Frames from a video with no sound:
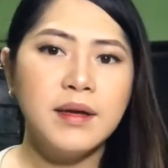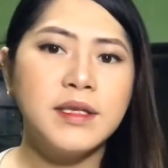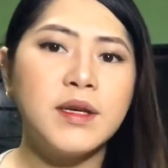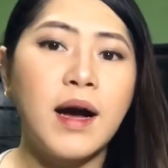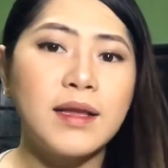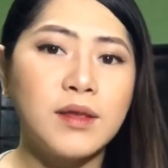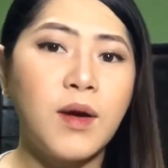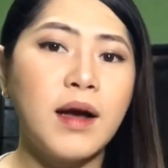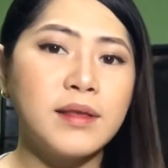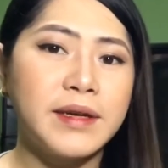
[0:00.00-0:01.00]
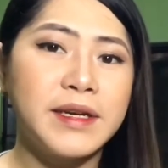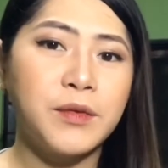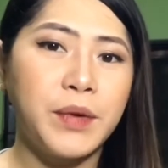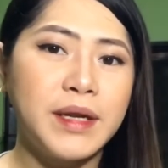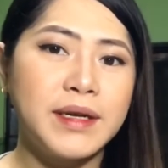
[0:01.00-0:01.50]
So ato ang
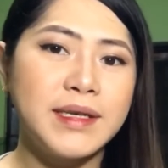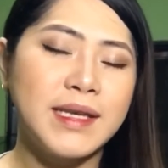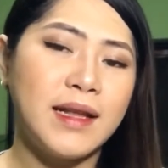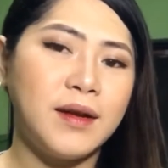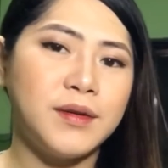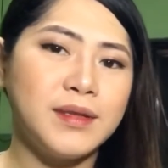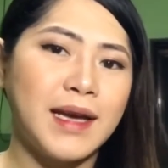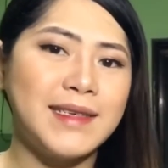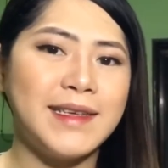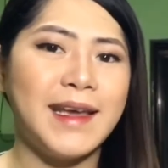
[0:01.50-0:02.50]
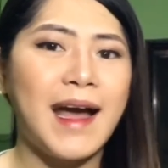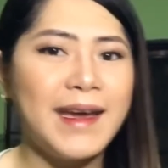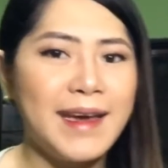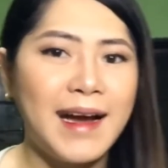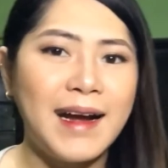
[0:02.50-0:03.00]
third winner sa load kay si
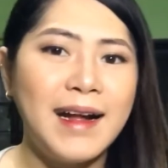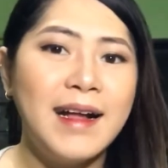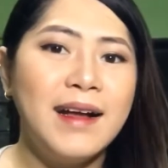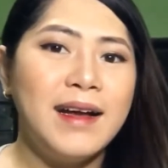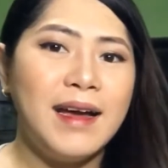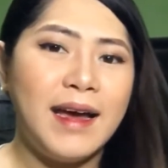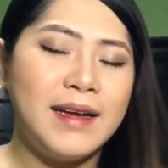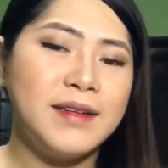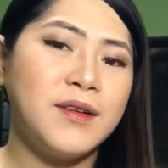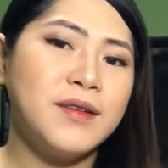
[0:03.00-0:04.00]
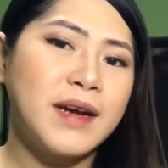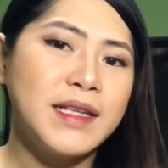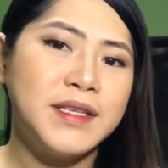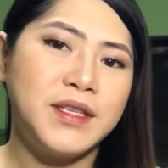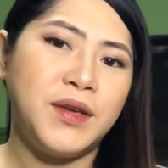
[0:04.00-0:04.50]
Aya and
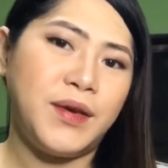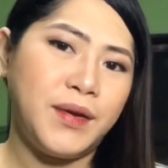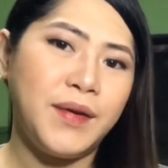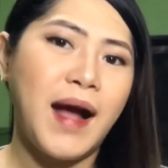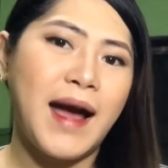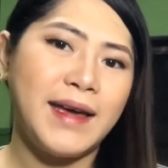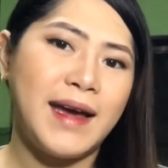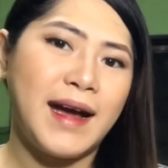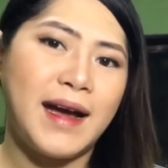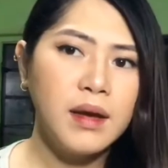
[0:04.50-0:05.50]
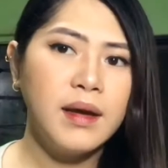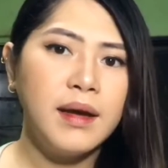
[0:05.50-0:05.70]
congrats to you Aya